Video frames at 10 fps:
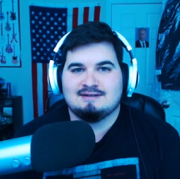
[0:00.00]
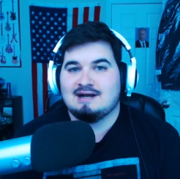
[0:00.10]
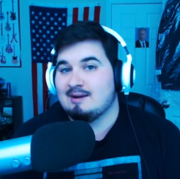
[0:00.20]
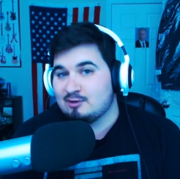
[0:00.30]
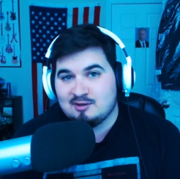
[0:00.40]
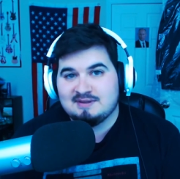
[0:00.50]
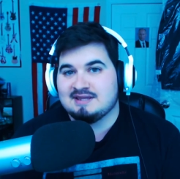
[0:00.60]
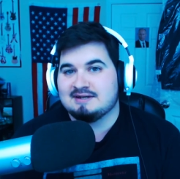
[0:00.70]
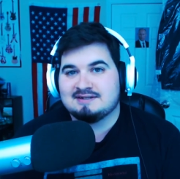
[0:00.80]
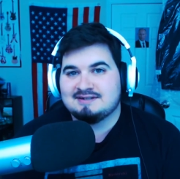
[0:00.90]
I'm gonna be
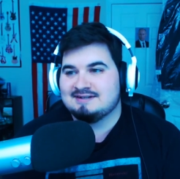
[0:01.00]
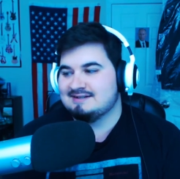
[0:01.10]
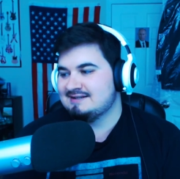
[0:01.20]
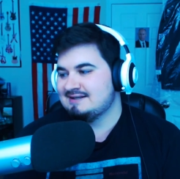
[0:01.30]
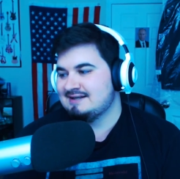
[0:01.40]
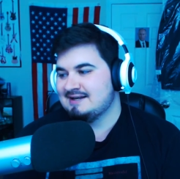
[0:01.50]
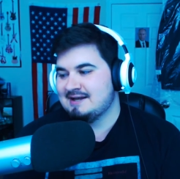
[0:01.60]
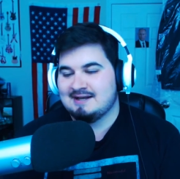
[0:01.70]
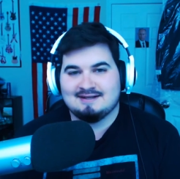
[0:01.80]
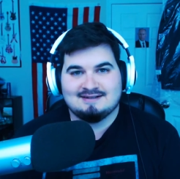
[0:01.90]
there.
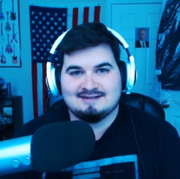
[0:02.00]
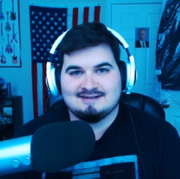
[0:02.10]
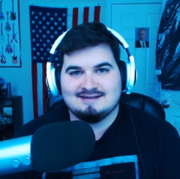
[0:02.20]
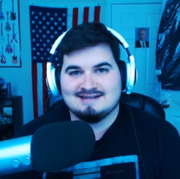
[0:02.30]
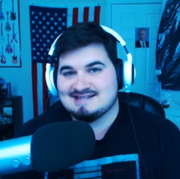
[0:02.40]
Is